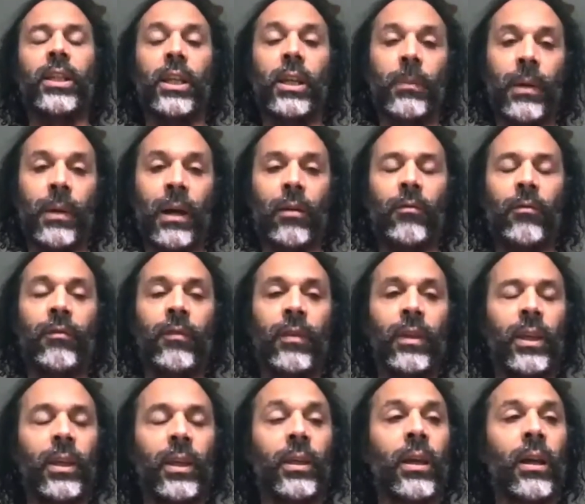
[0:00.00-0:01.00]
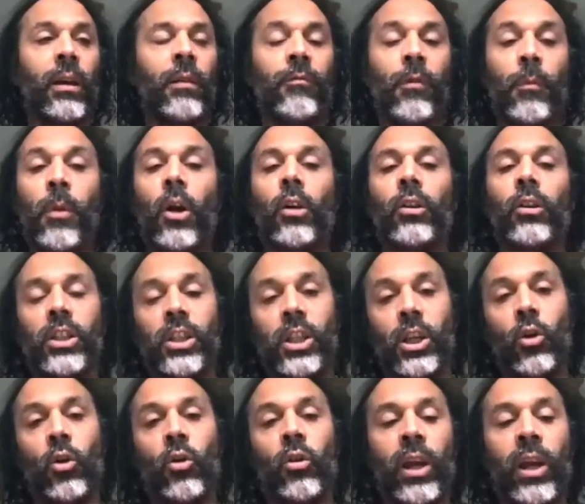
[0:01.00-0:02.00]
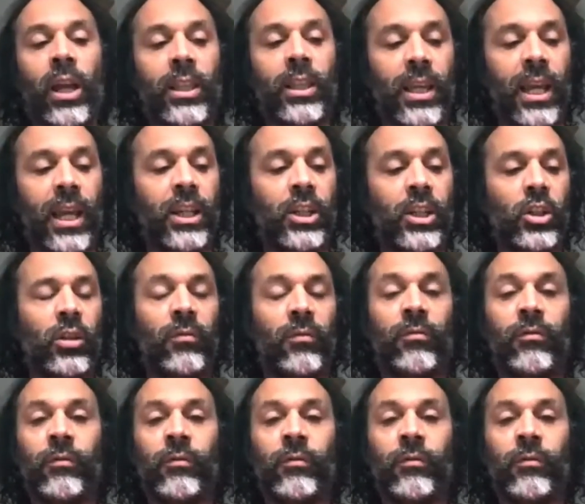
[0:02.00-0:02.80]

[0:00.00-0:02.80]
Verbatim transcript: about the policy orientation